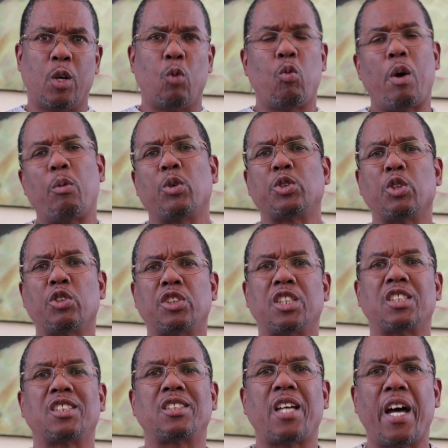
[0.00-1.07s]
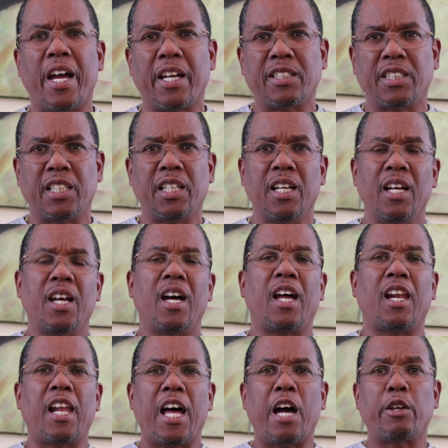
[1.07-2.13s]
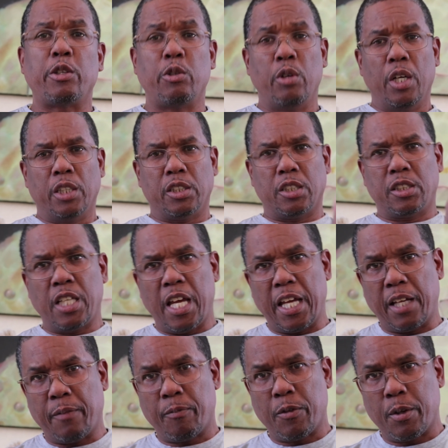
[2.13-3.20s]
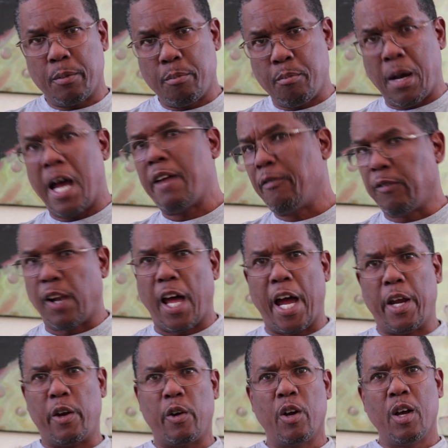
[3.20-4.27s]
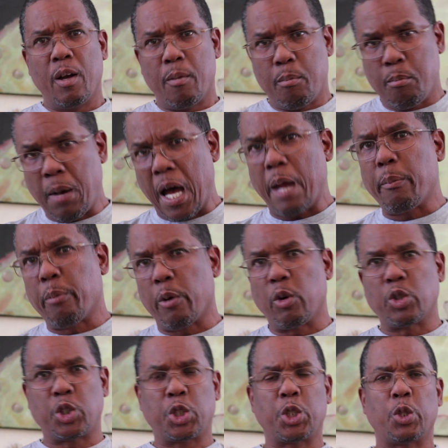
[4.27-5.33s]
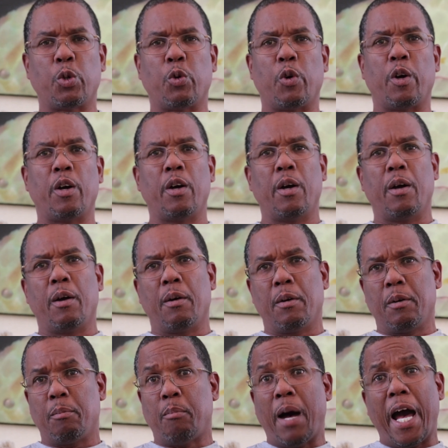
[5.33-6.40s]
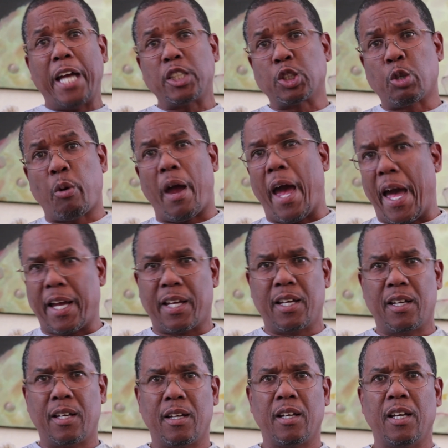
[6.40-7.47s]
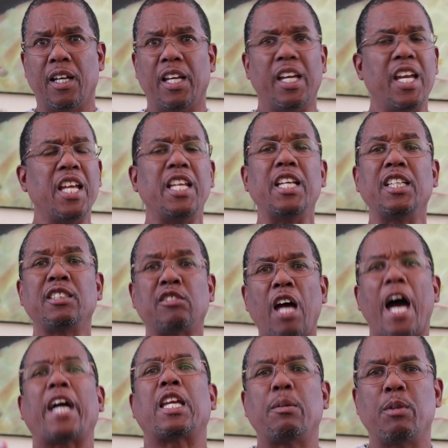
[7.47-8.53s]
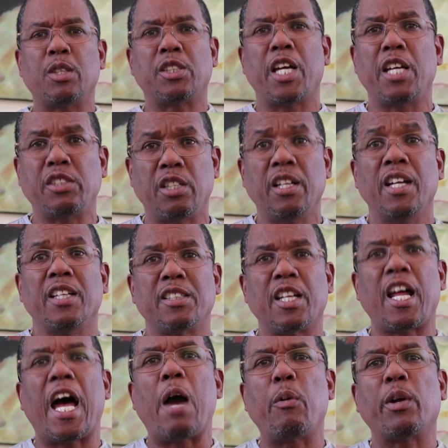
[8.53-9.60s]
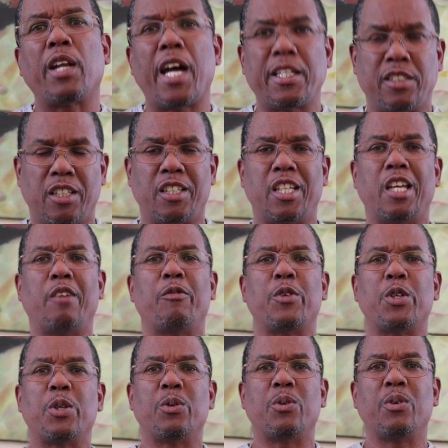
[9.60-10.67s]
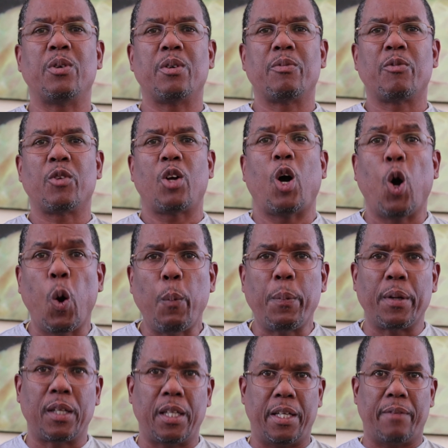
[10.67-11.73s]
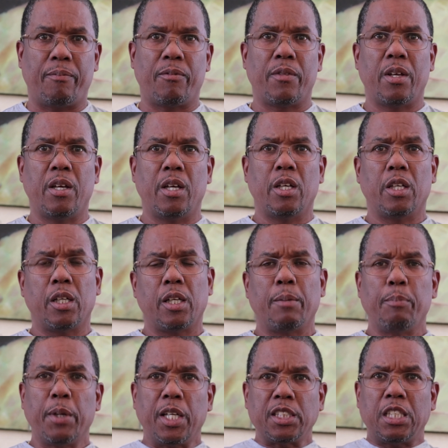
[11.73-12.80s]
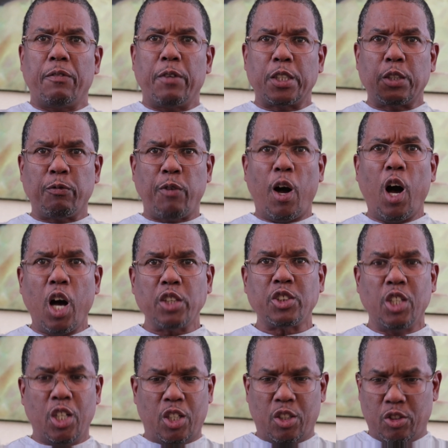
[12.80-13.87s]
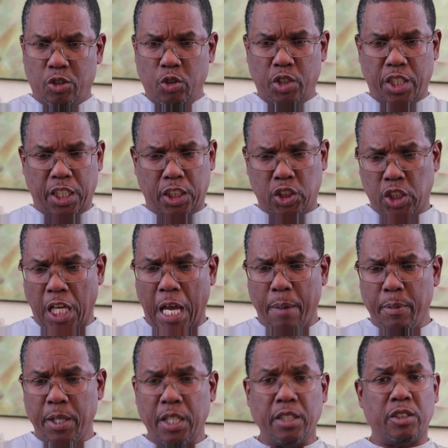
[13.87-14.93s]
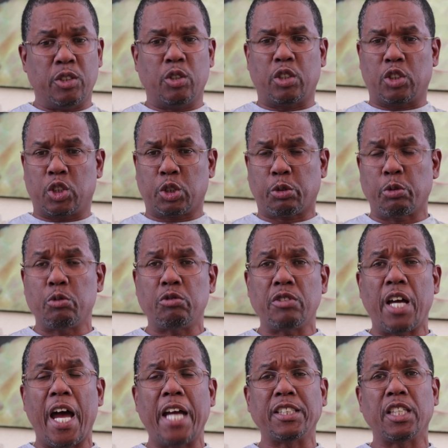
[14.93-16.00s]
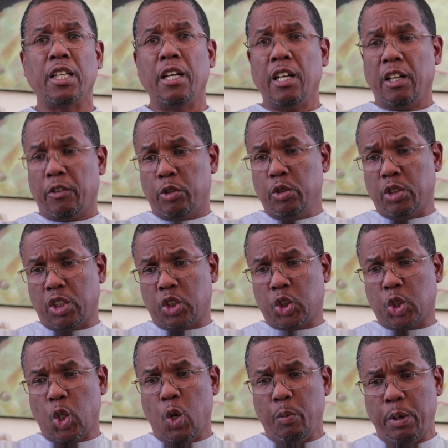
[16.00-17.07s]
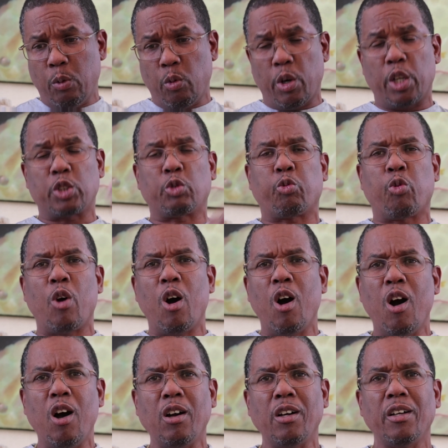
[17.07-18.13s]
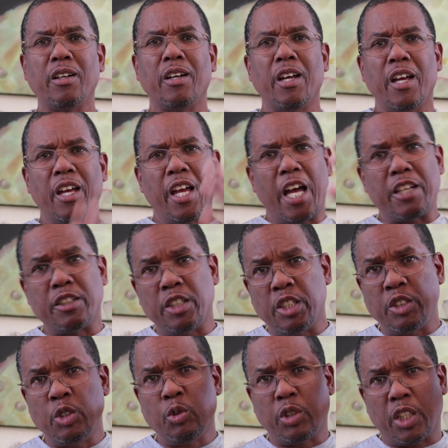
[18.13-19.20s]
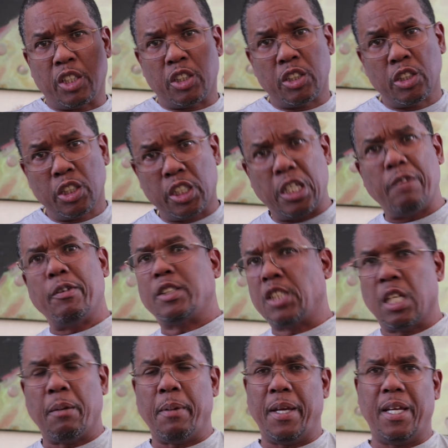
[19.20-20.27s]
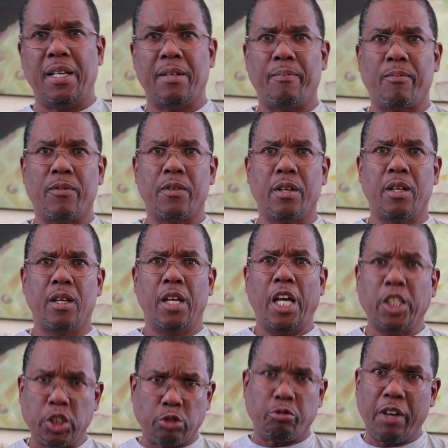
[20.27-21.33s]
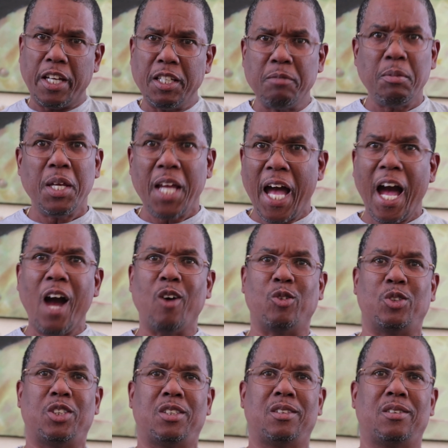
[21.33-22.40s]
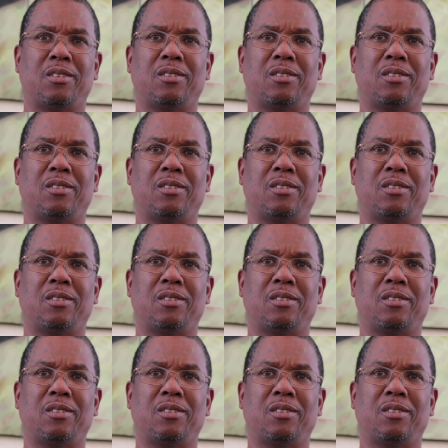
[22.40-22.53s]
Why won't your society allow you to take my flyer, my brochure, my tract, any documentation that I would like give you openly? Because if it's false, you can examine it, you can scrutinize it, you can show me where it's wrong, and then you can give it to me and straighten me out.